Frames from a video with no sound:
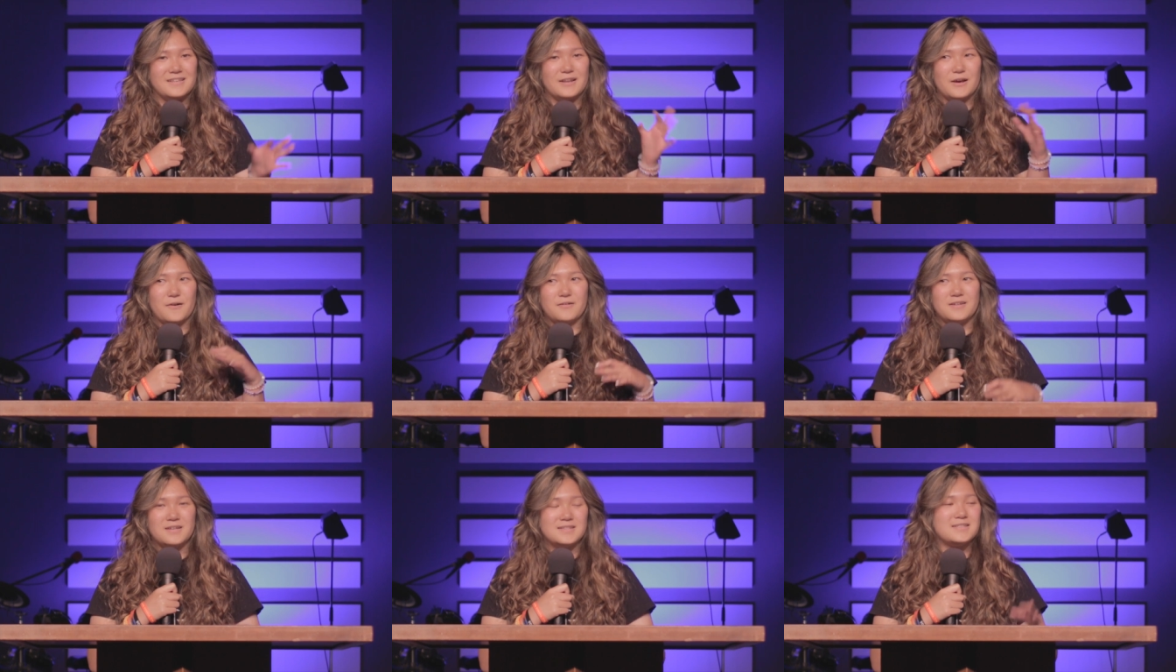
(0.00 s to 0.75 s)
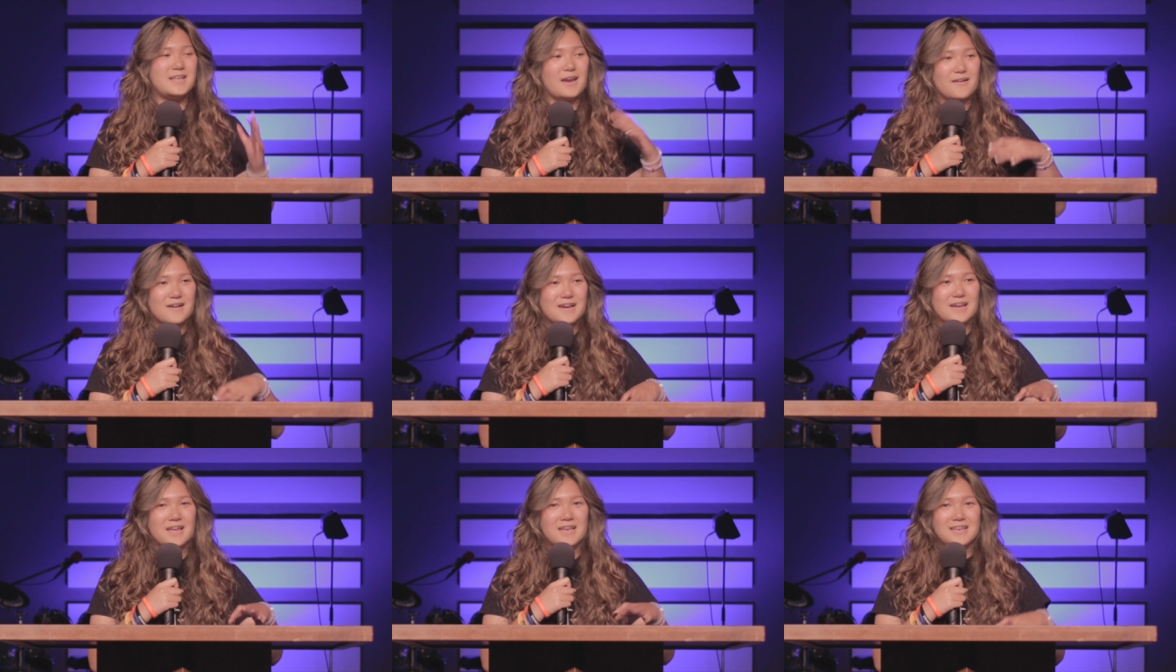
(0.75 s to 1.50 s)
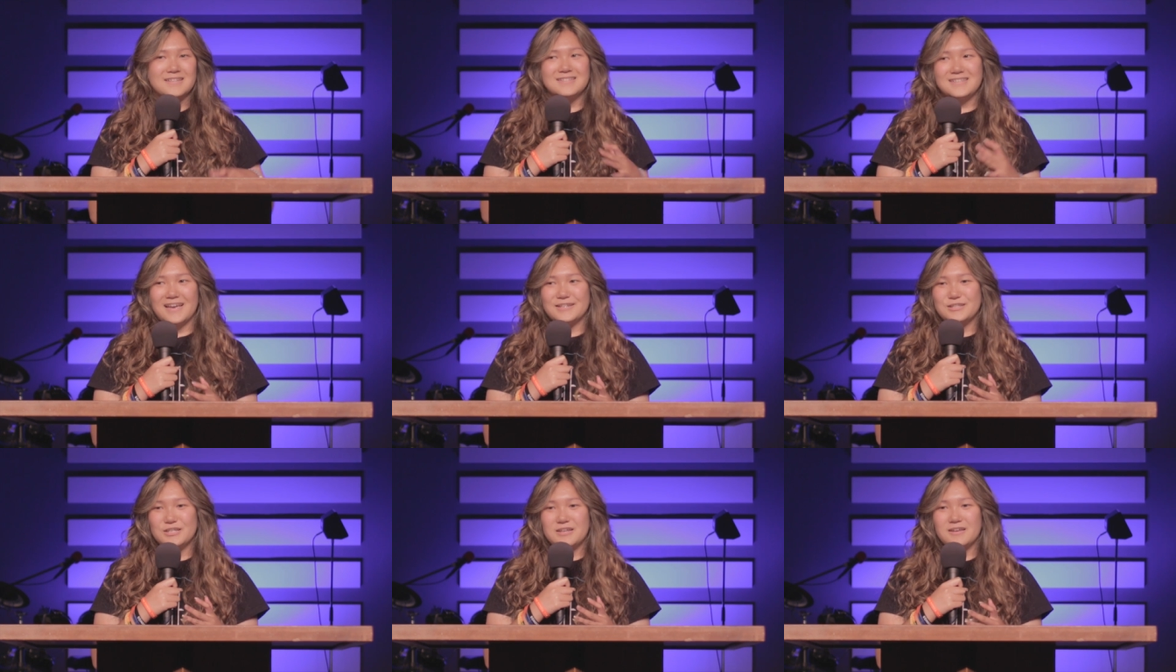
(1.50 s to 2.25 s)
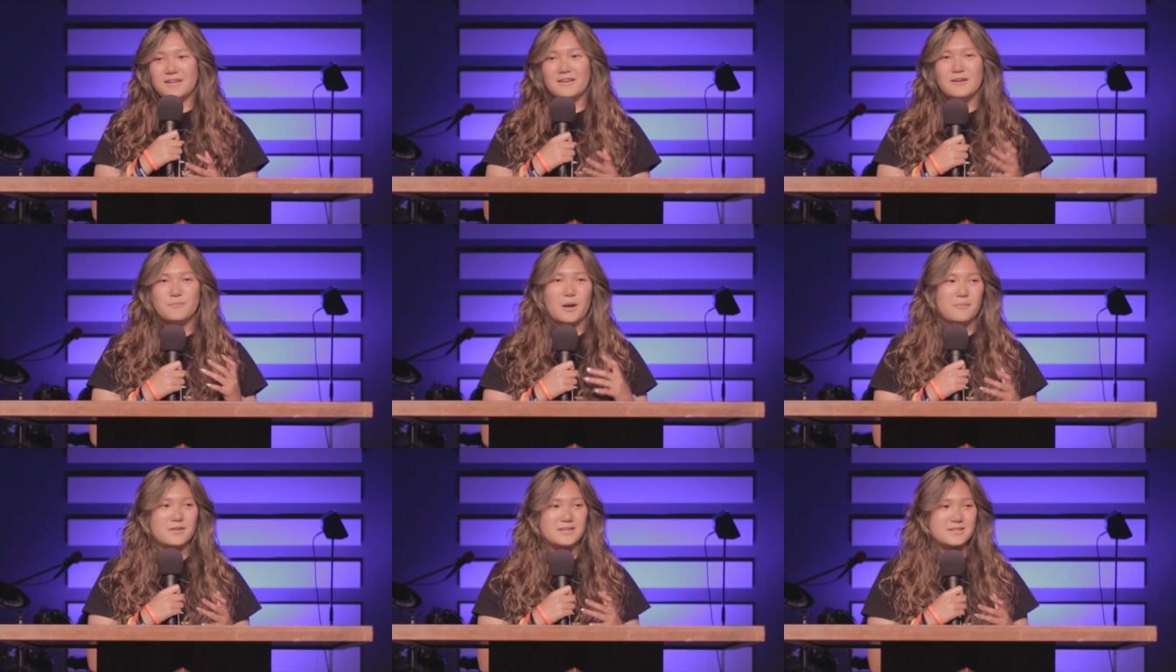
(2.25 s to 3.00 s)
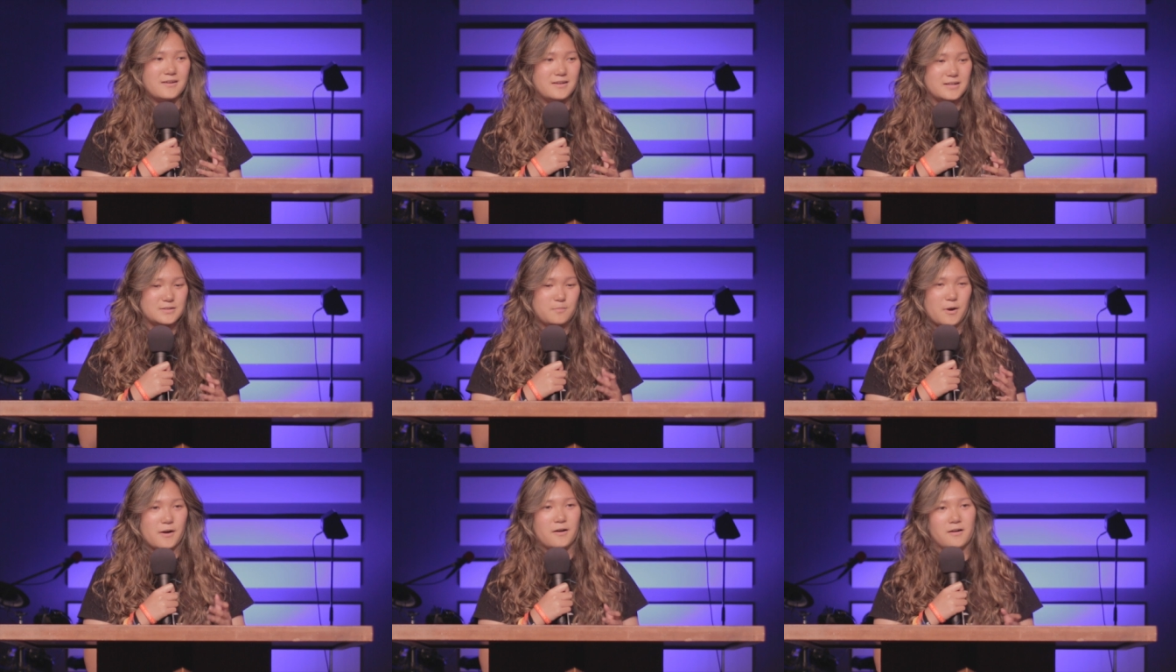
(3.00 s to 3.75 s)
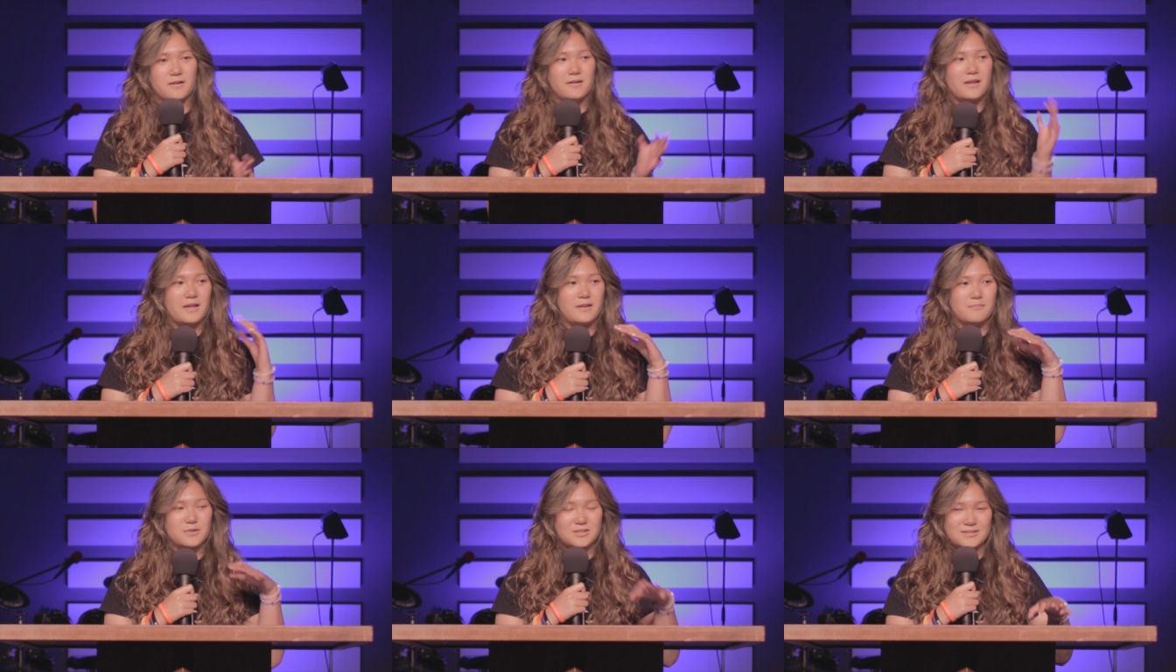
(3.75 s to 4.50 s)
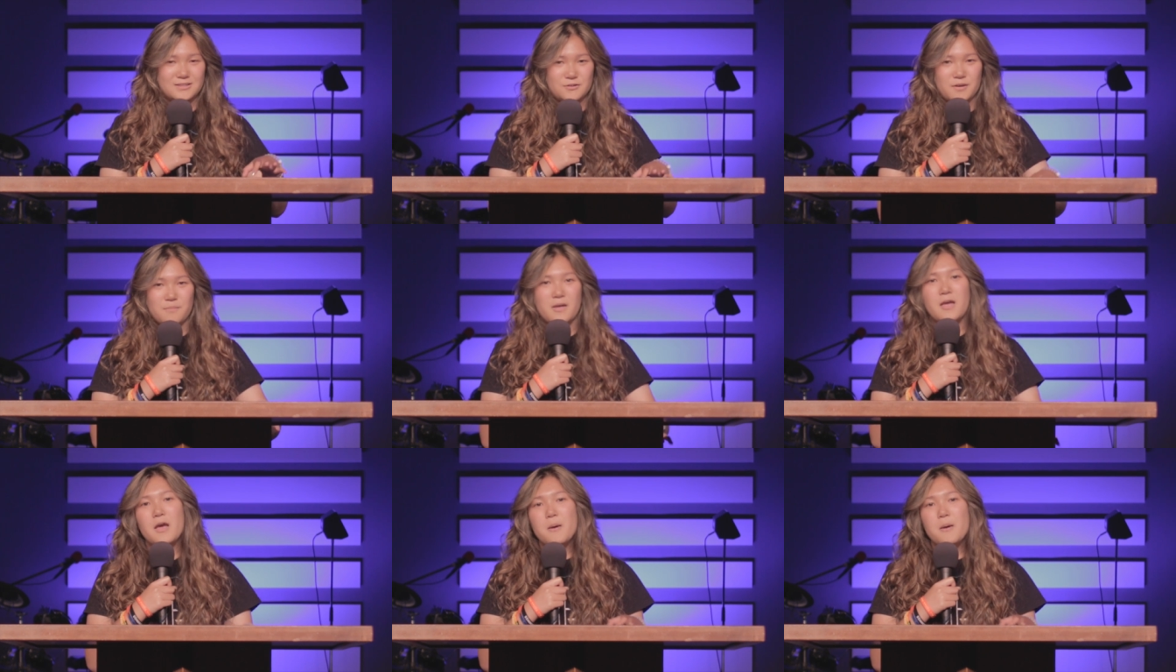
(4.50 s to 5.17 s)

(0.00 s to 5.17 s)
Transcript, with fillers: You know, scary, sketchy, probably the scariest part in mission trip.